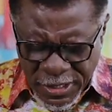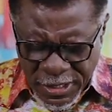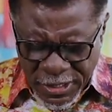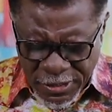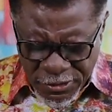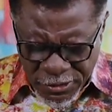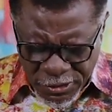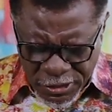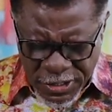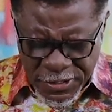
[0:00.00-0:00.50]

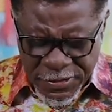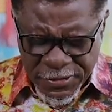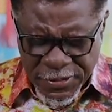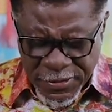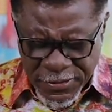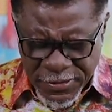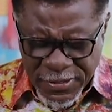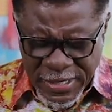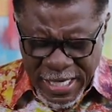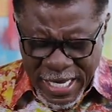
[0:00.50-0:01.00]
In
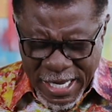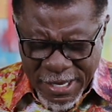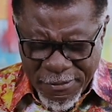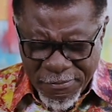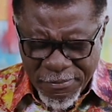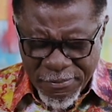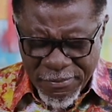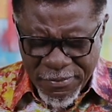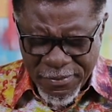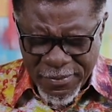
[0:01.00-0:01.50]
Jesus'
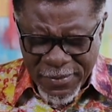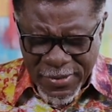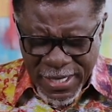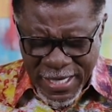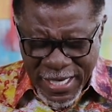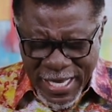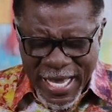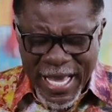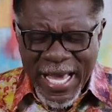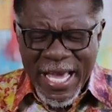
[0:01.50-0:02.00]
name,
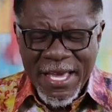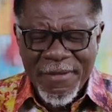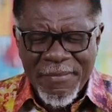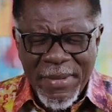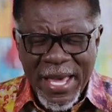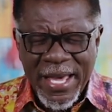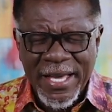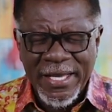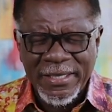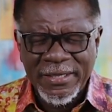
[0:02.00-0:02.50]

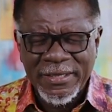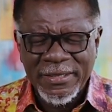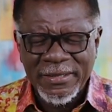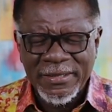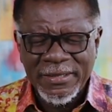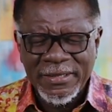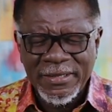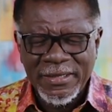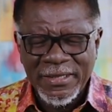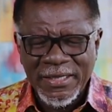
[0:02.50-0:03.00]
amen
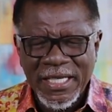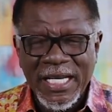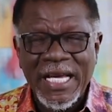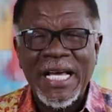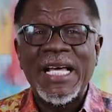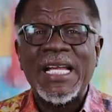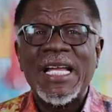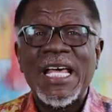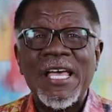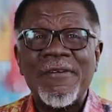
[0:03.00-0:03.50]

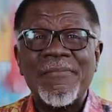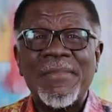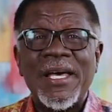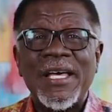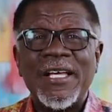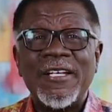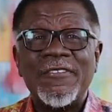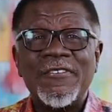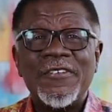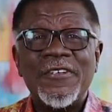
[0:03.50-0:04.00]
and
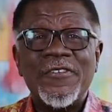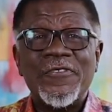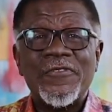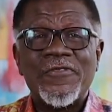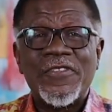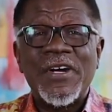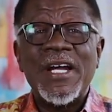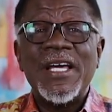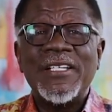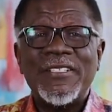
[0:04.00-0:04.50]
amen.
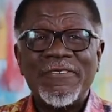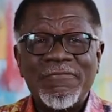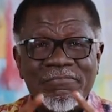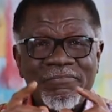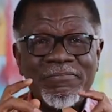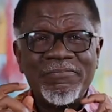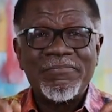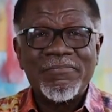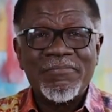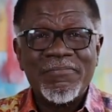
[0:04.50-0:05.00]
Friend,
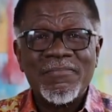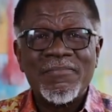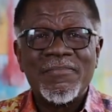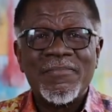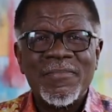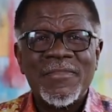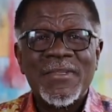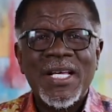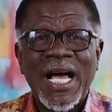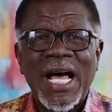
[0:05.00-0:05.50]

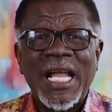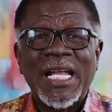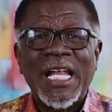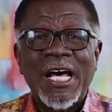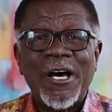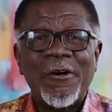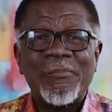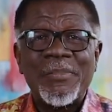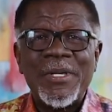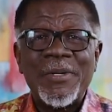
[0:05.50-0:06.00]

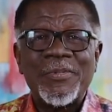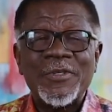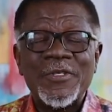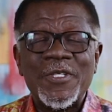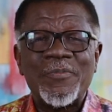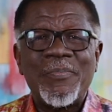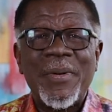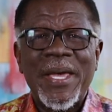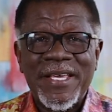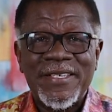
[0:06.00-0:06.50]
allow people
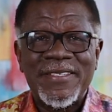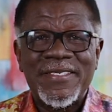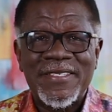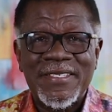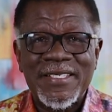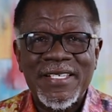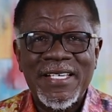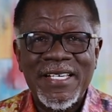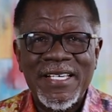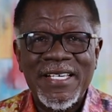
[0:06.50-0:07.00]

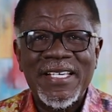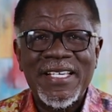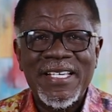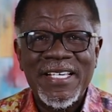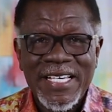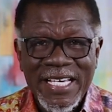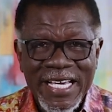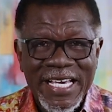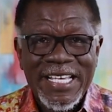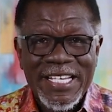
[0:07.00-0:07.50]
space
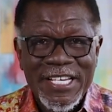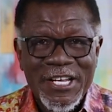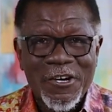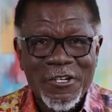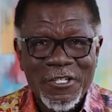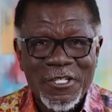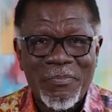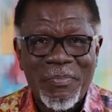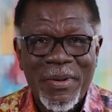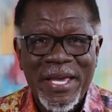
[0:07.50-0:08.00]
in
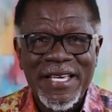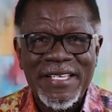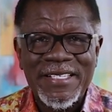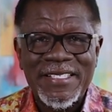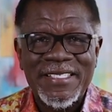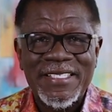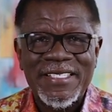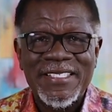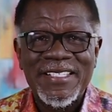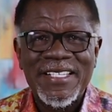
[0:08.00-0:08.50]
your
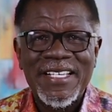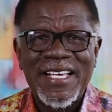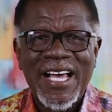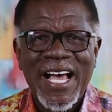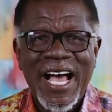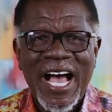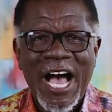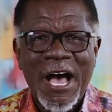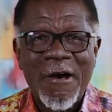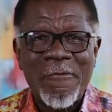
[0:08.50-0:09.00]
space.
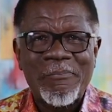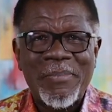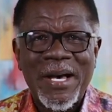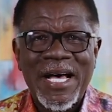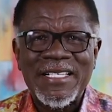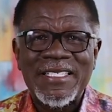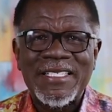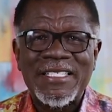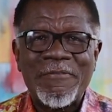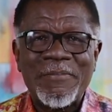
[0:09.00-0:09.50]
I'm
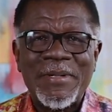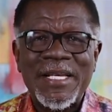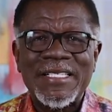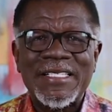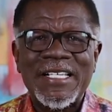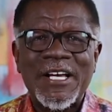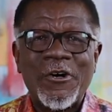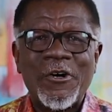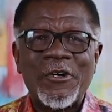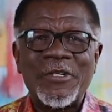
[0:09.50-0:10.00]
Pastor
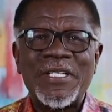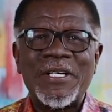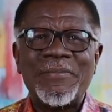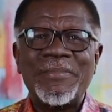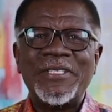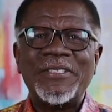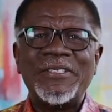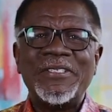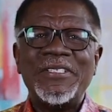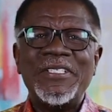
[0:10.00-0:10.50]
Mensa
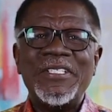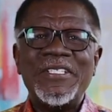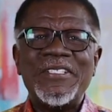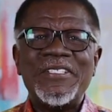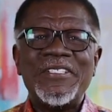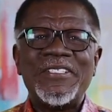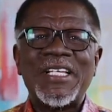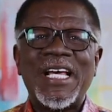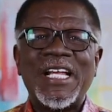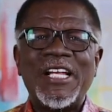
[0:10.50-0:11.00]
Otabil.
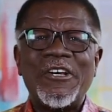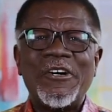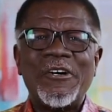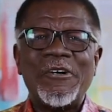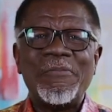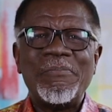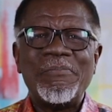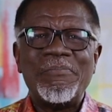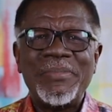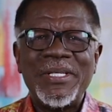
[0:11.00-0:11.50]

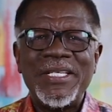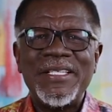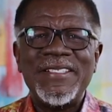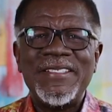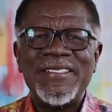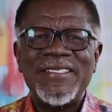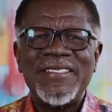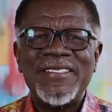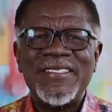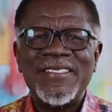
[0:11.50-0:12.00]
Shalom,
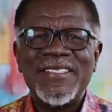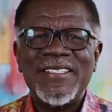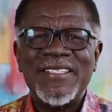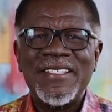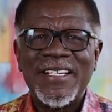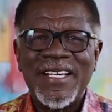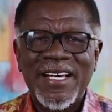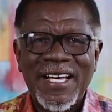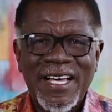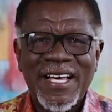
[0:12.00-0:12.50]
peace,
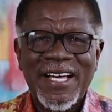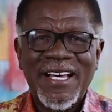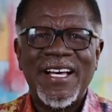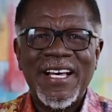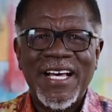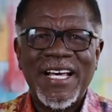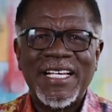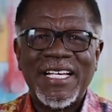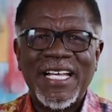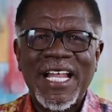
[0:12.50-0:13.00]

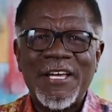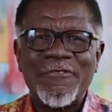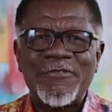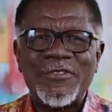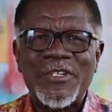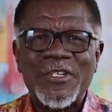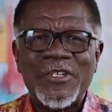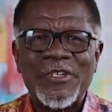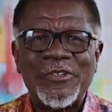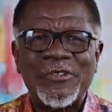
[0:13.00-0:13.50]
and
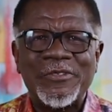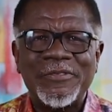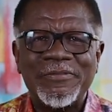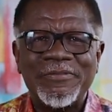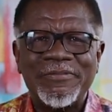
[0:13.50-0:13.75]
life to you.